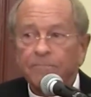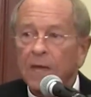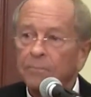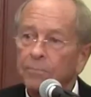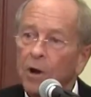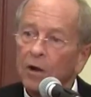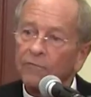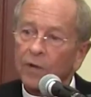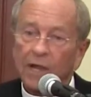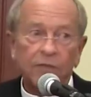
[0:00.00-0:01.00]
And part
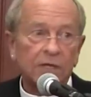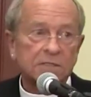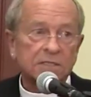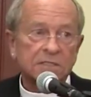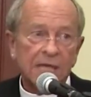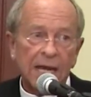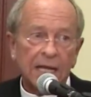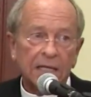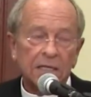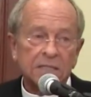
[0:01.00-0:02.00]
of what I think is
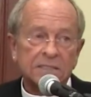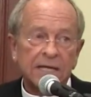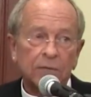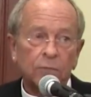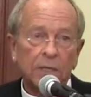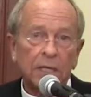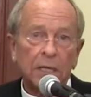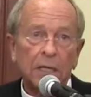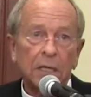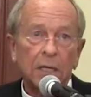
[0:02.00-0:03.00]
exciting is that
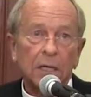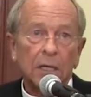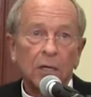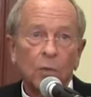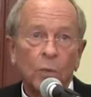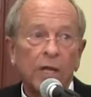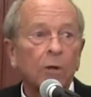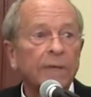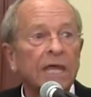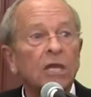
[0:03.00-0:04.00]
we, we
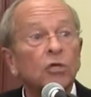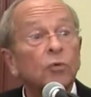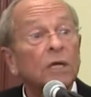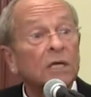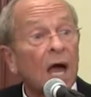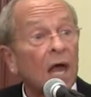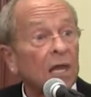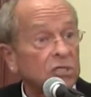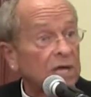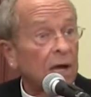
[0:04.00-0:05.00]
are beginning to
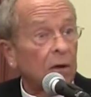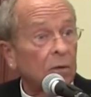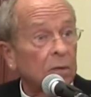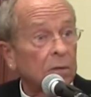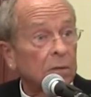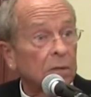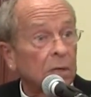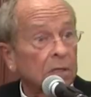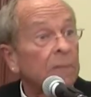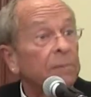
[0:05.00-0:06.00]
acknowledge how
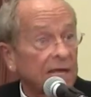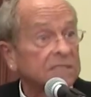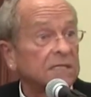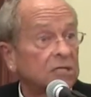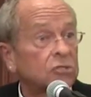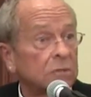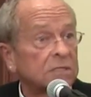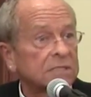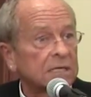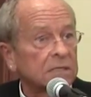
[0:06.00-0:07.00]
complex an issue
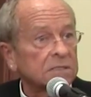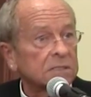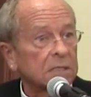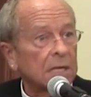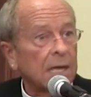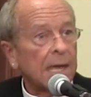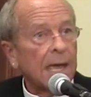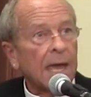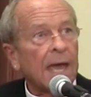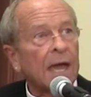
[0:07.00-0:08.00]
this is.
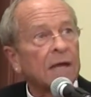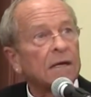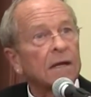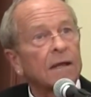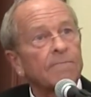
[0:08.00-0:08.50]
And,